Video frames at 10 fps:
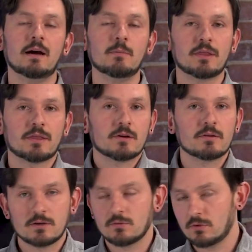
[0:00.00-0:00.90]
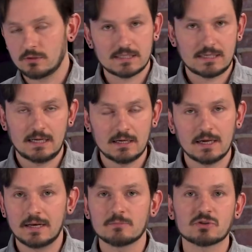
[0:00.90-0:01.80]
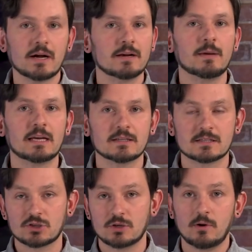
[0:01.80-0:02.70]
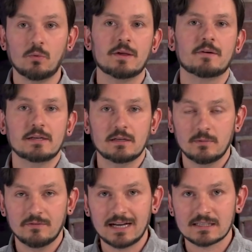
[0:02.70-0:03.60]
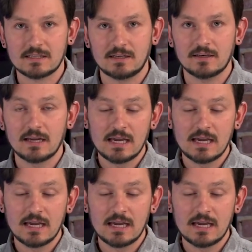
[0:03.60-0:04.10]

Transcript: I'm a 30-year-old, say, and I'm trying to make a decision about whether I need to be vaccinated.